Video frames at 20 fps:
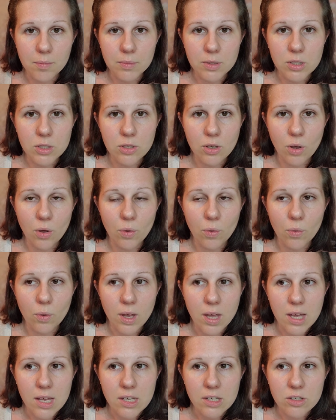So
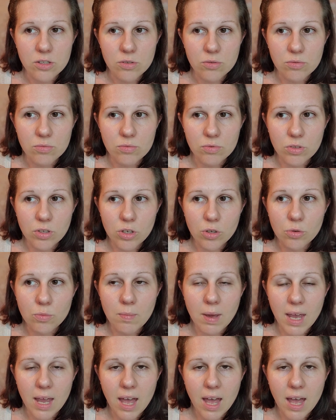you may